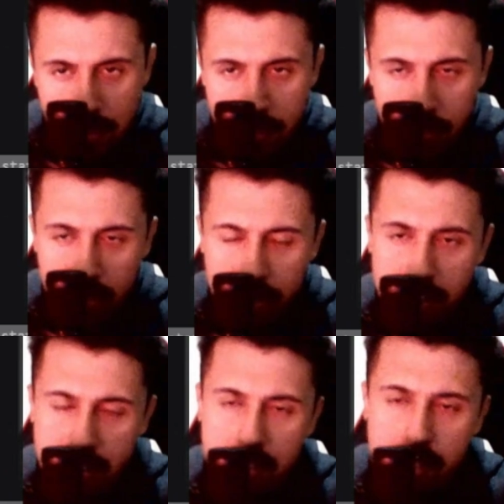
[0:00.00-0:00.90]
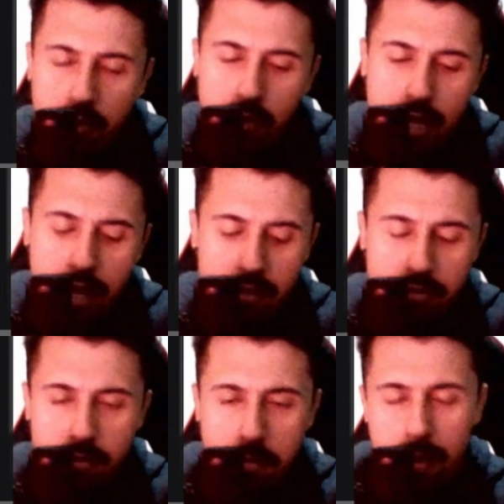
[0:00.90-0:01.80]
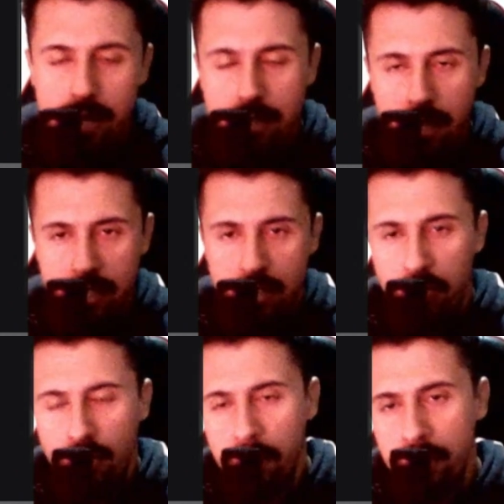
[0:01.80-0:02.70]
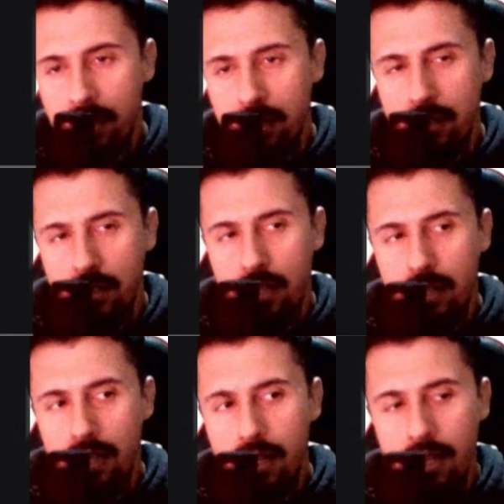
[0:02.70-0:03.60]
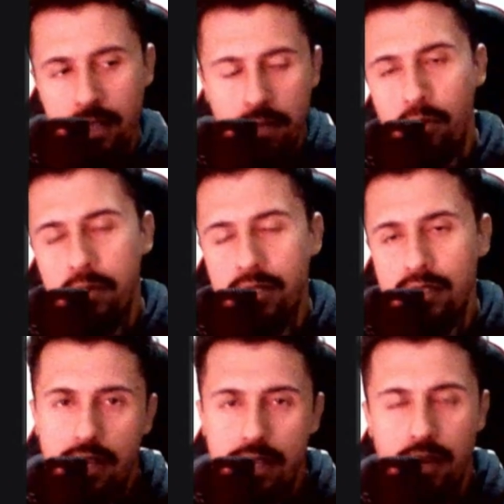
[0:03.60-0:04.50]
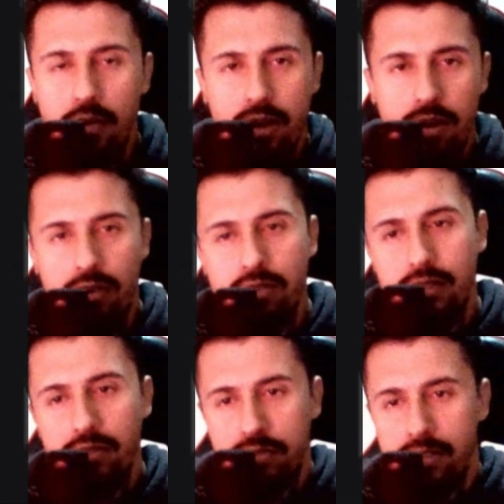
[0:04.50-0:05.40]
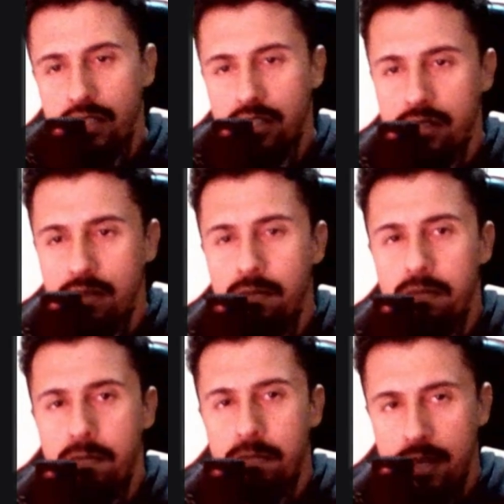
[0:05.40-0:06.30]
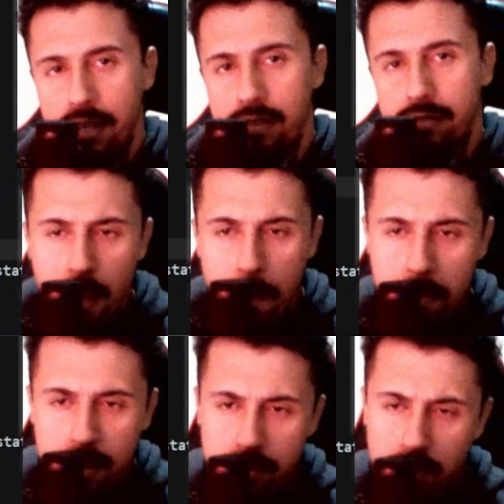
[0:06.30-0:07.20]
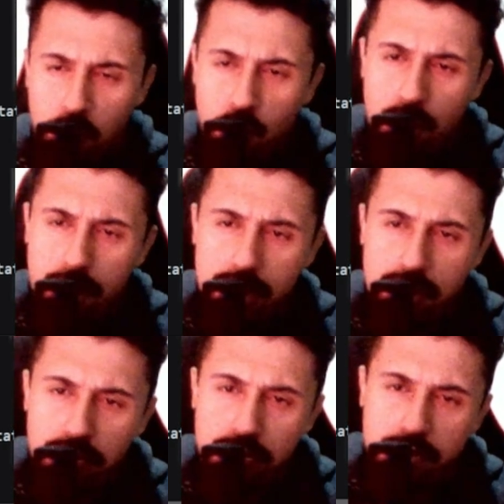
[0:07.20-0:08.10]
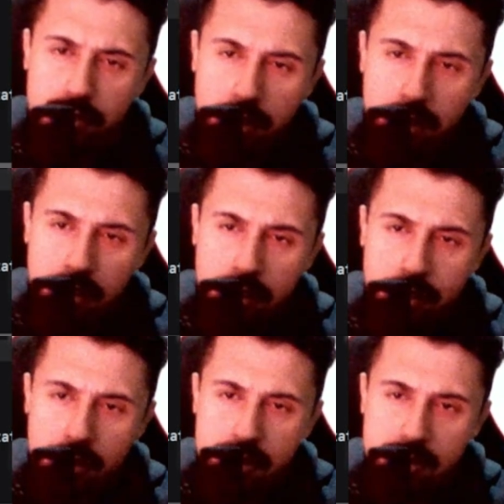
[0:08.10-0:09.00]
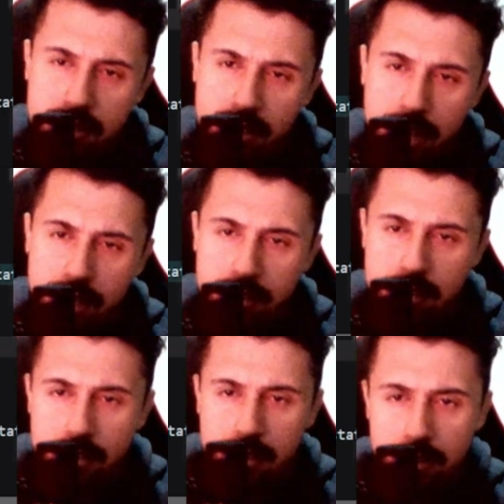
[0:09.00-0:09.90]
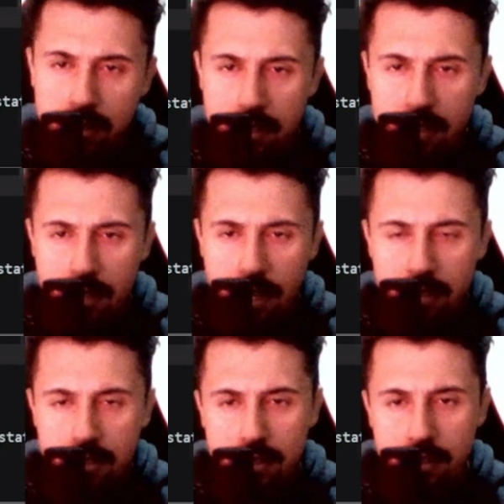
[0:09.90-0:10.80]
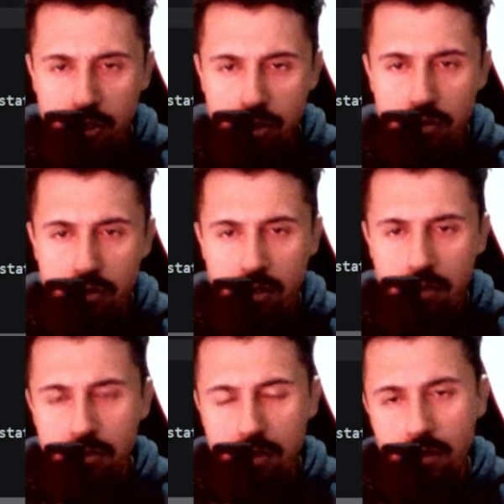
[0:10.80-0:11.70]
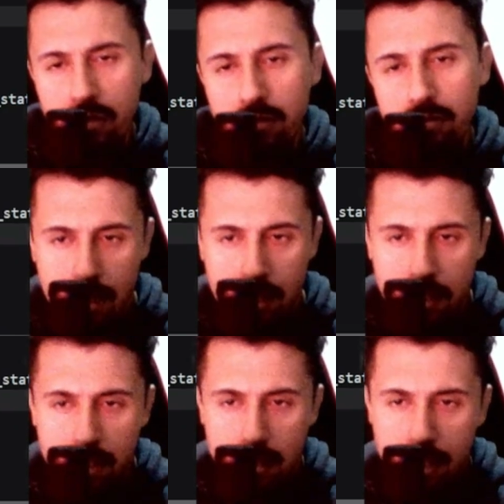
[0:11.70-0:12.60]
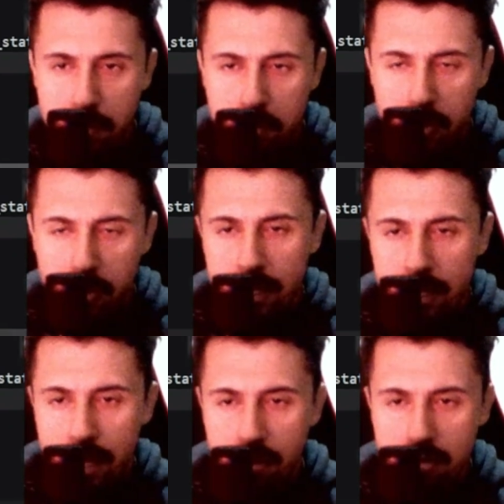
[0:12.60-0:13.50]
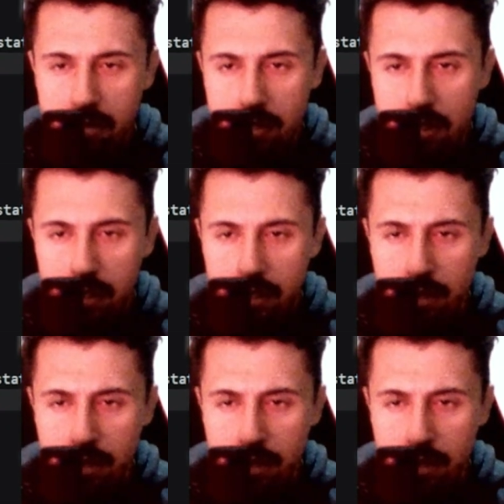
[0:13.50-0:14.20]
the order ID that we have passed as a parameter in the moment that we call the function pay. But what if the status is not 200? Let's put an else here.